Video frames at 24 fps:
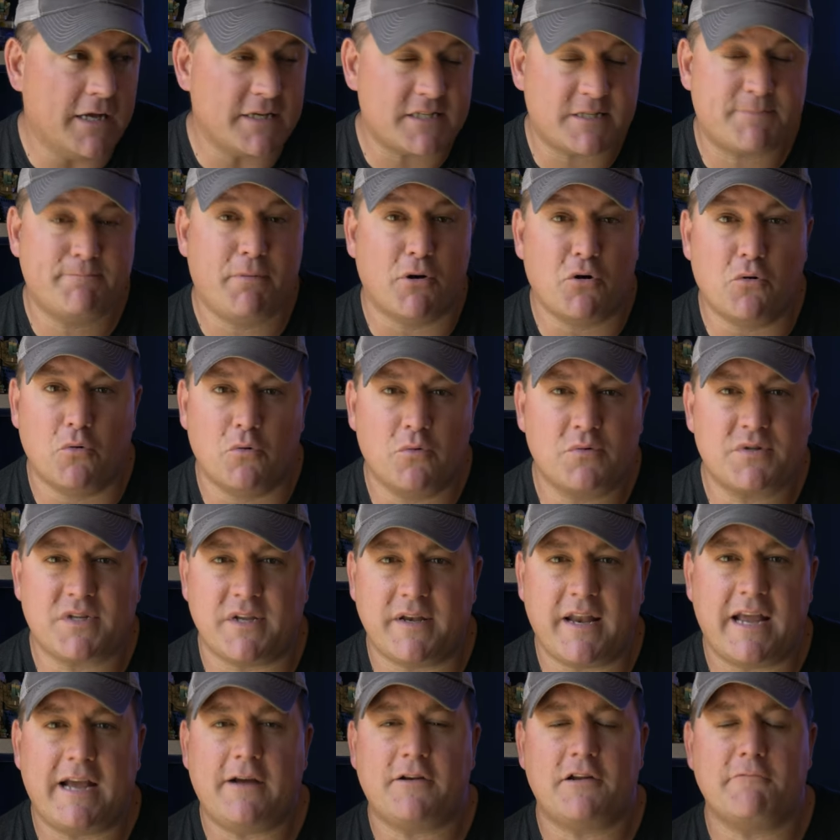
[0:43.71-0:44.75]
spools
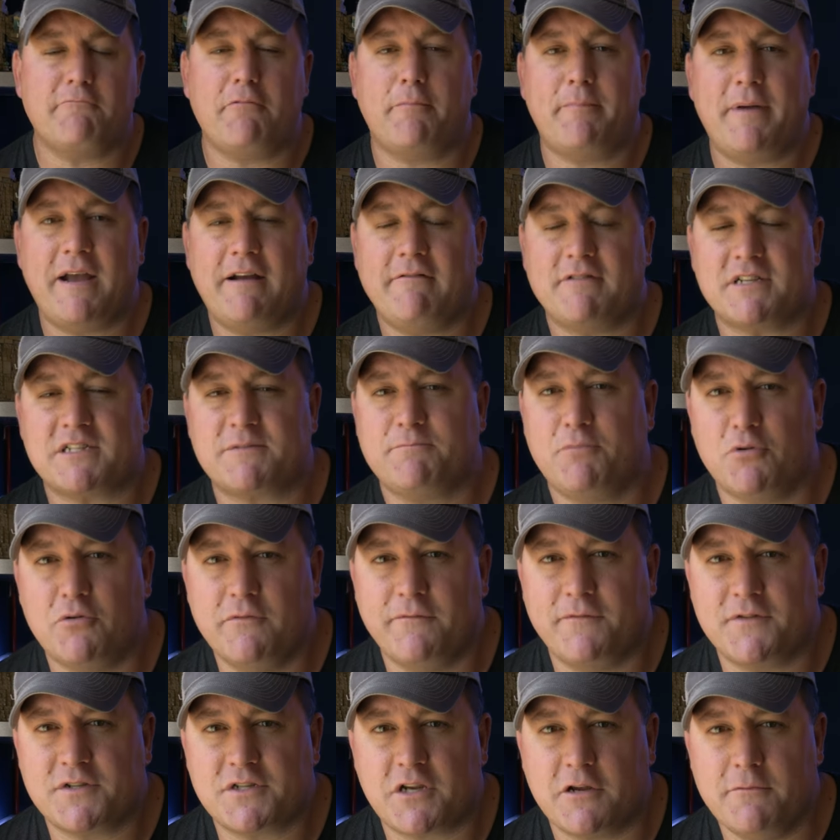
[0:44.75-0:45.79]
and how to prepare a spool
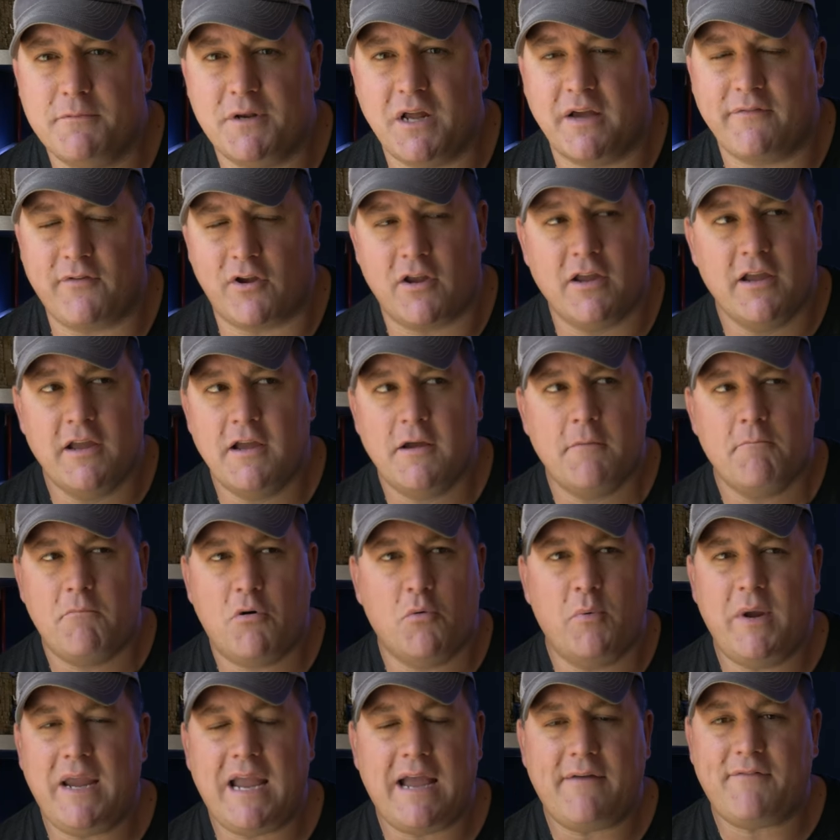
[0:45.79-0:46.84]
for scuba diving,
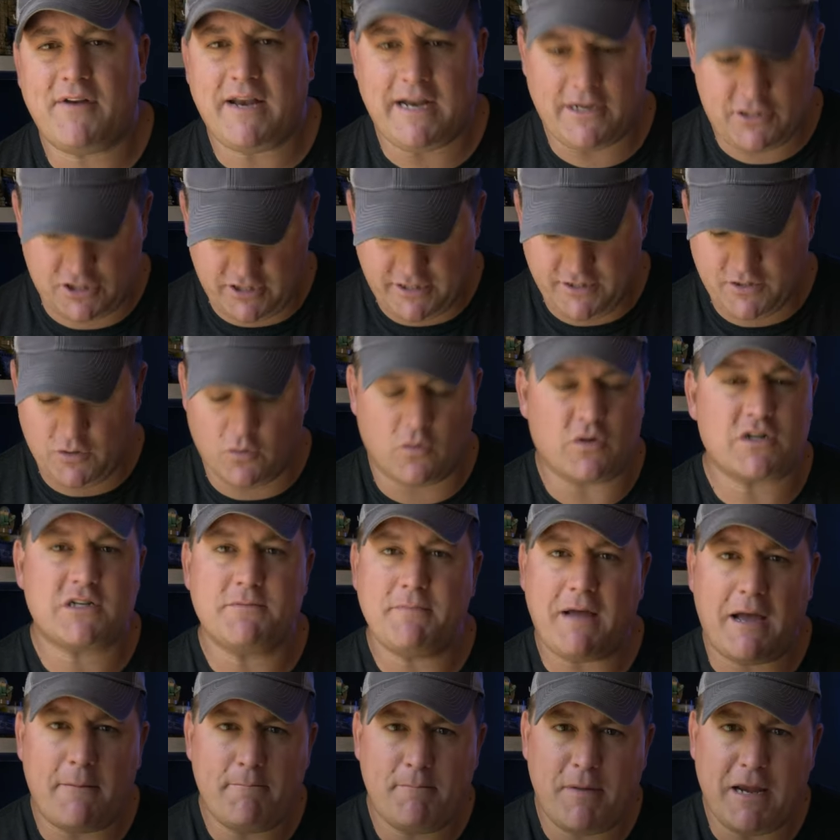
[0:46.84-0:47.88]
but we haven't actually talked
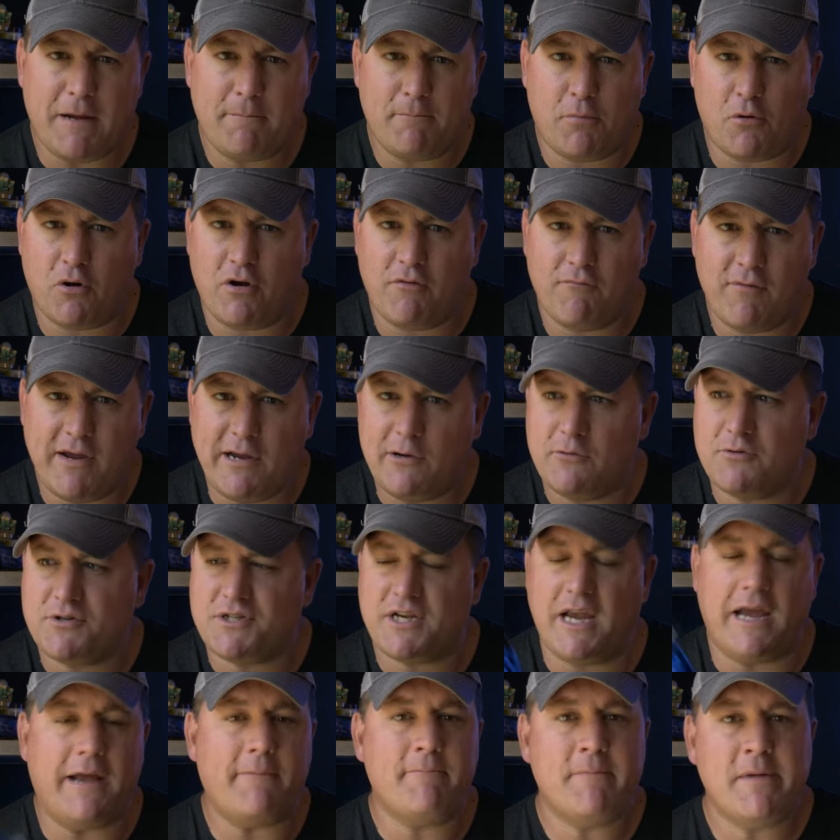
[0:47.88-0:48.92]
about big boy
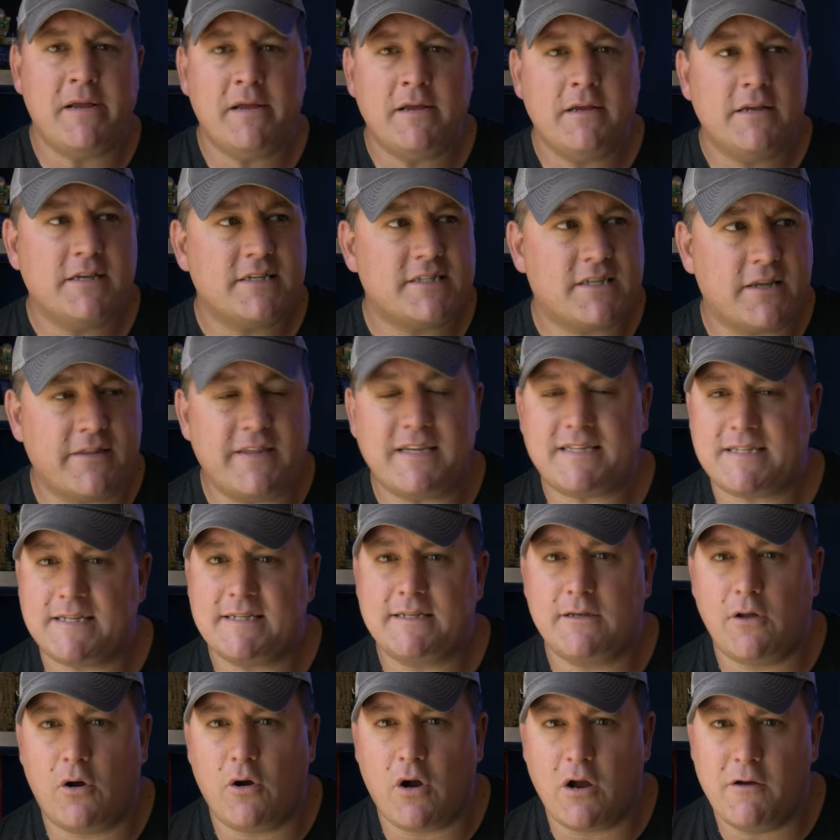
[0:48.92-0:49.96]
reels yet, so this
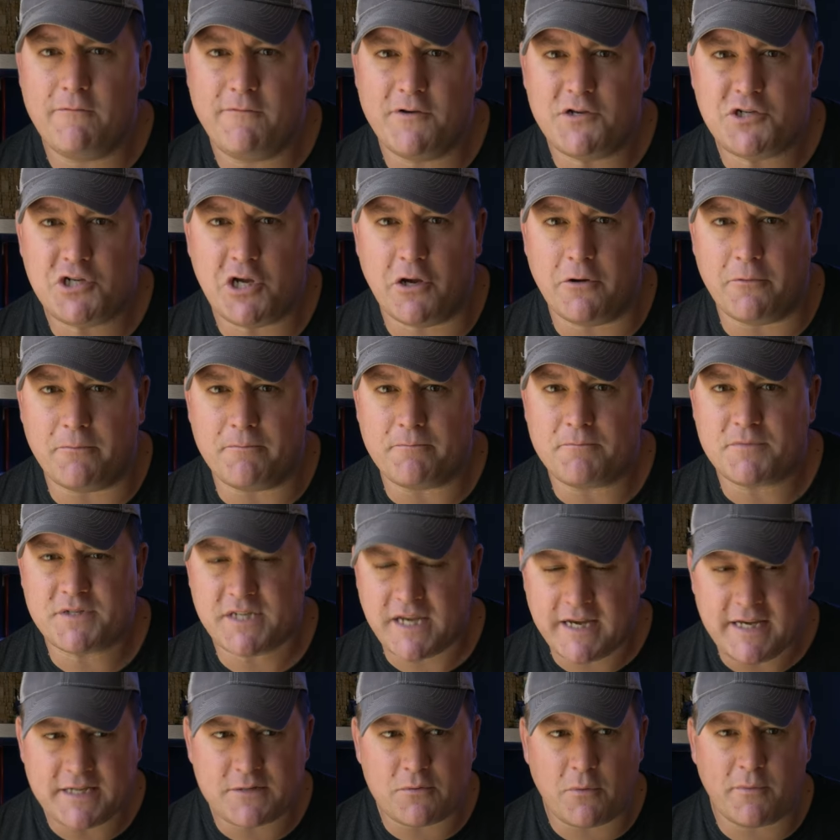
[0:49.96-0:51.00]
is long overdue.
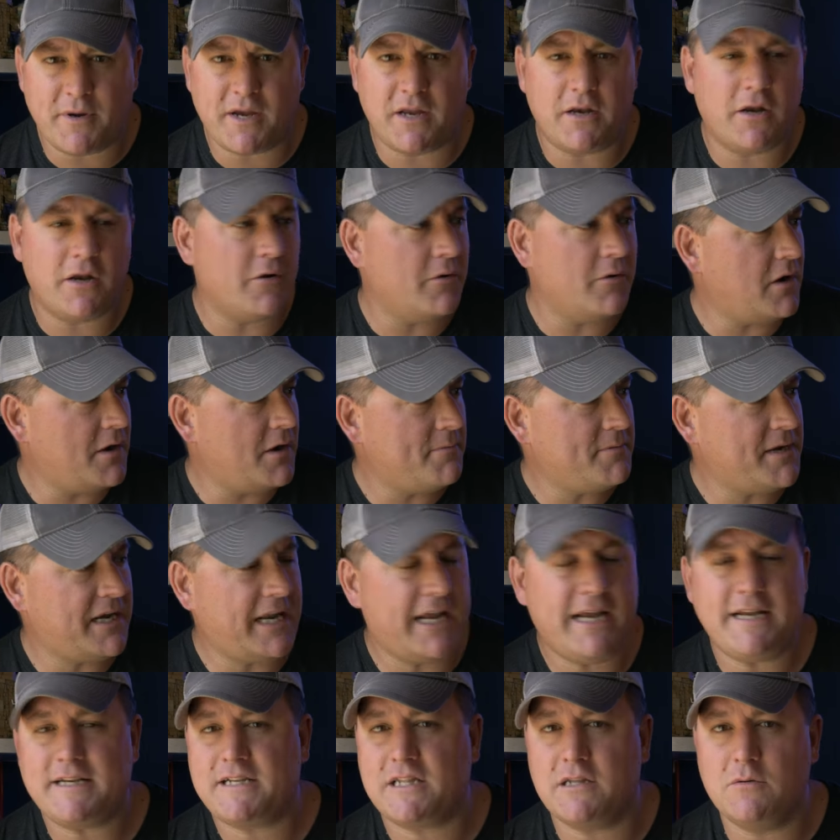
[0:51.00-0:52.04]
So here's what we're gonna do. I'm gonna
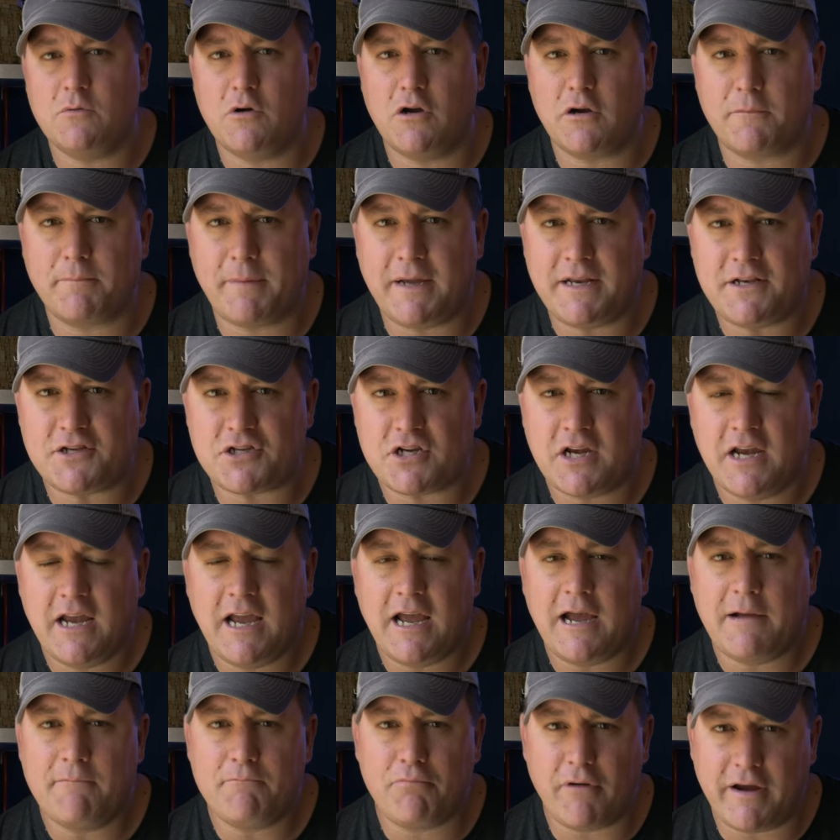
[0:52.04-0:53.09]
head to the workbench
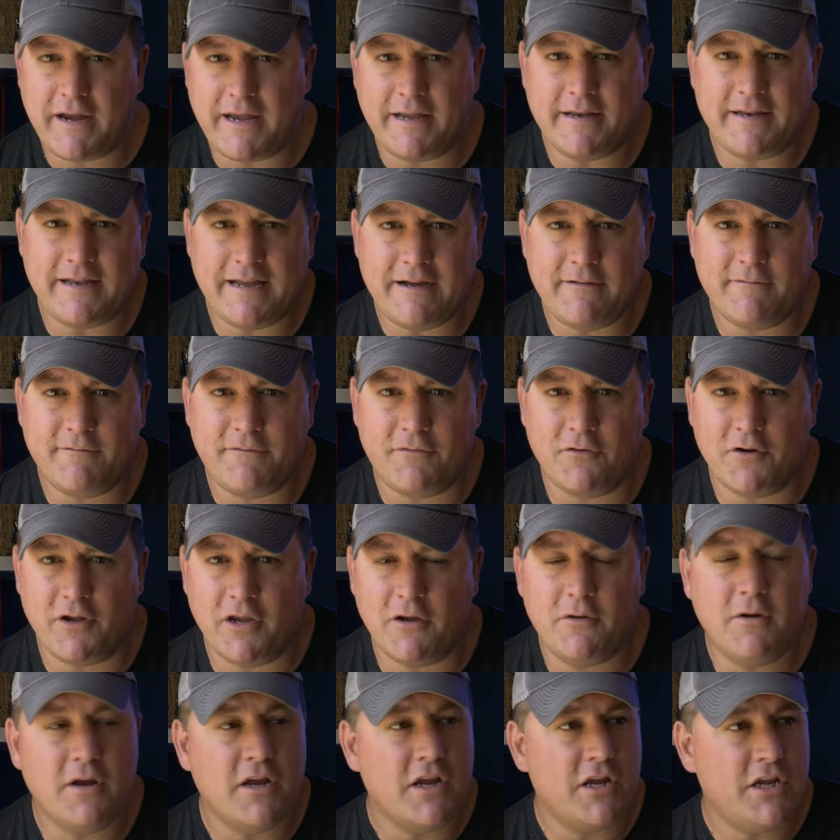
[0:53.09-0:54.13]
and break it down for
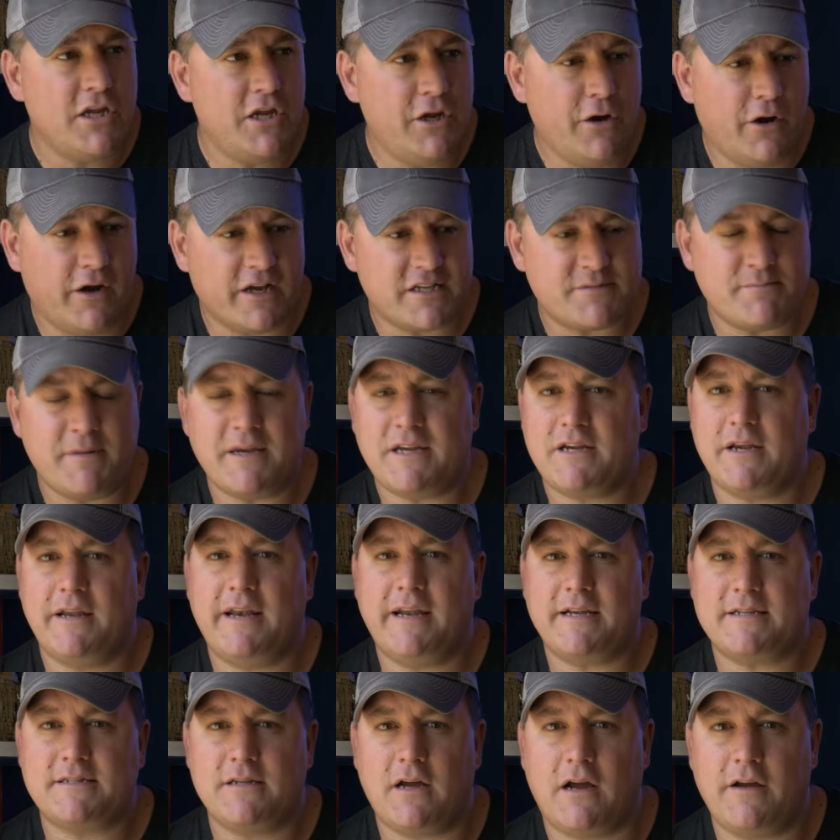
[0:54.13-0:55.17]
you. You guys make your
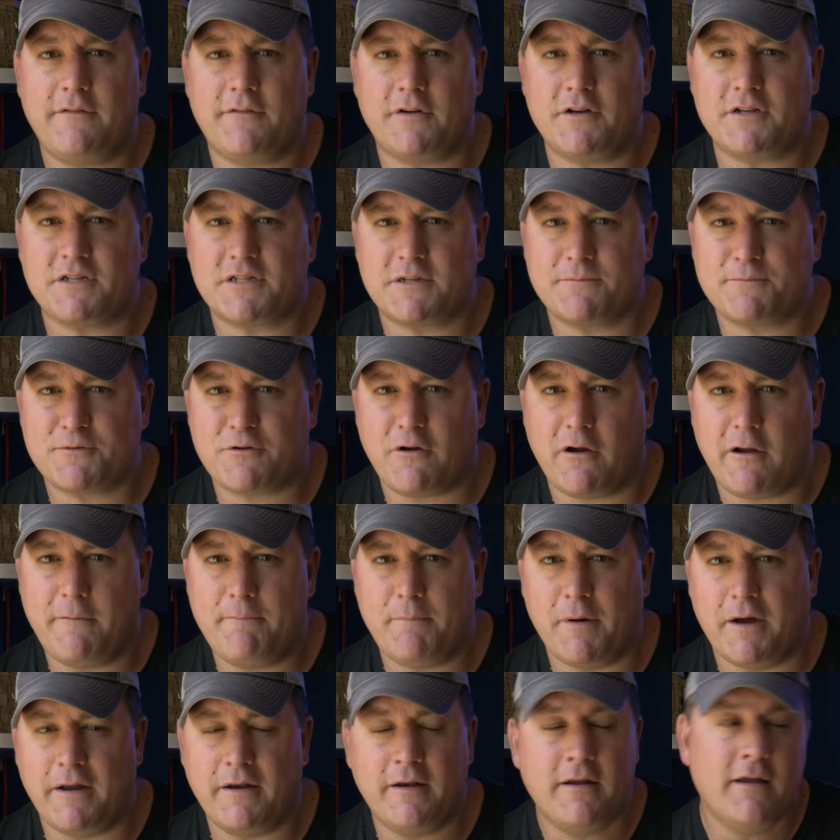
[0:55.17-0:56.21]
next dive on the subscribe
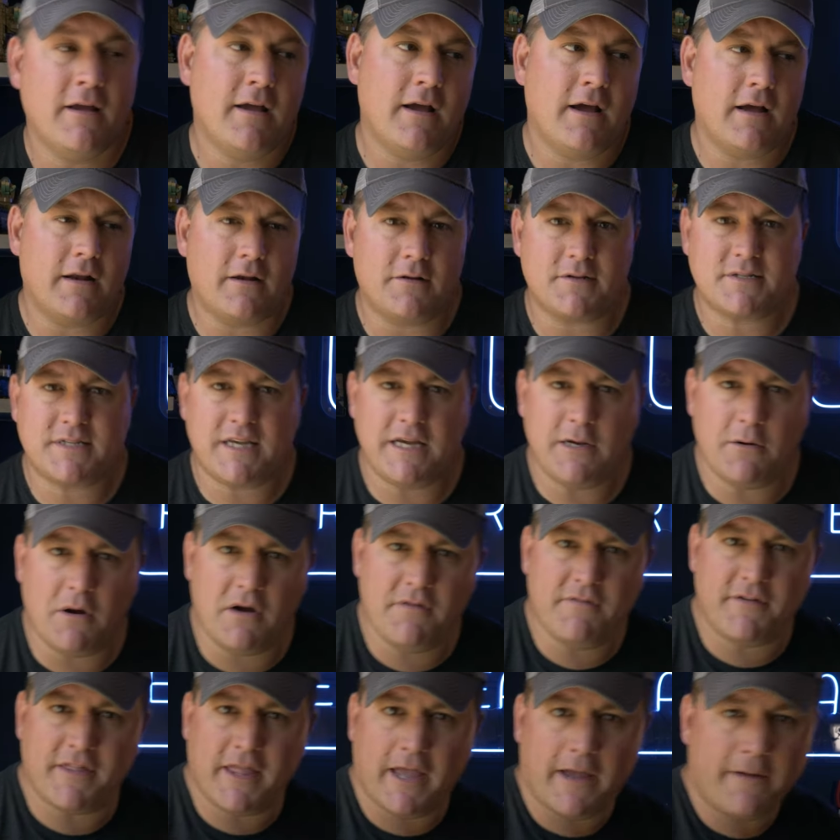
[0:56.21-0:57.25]
button, and I'll see you
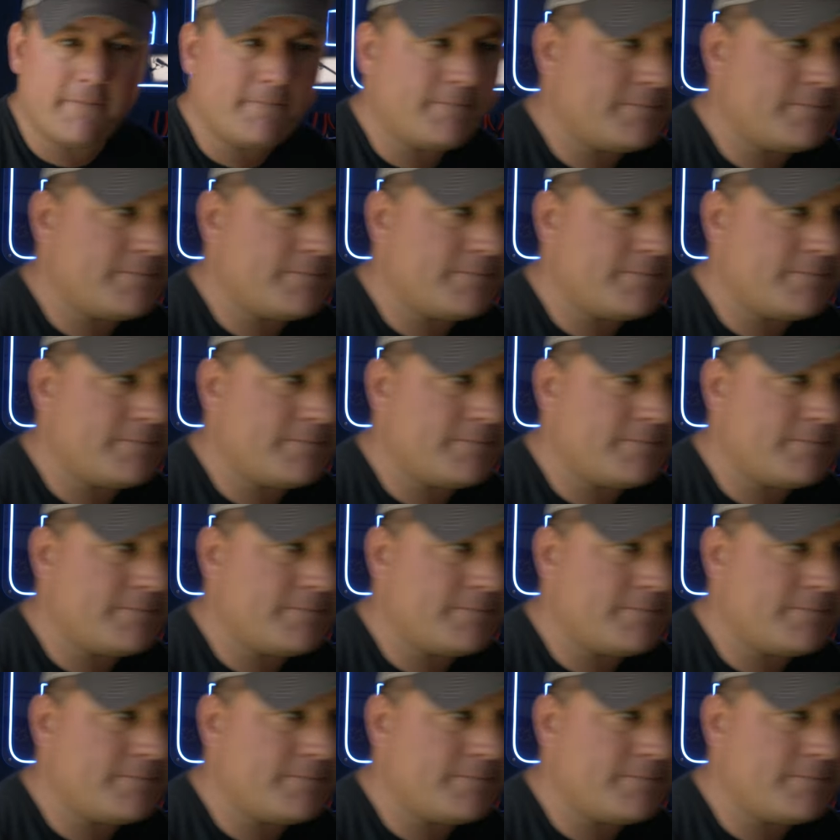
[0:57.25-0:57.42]
over there.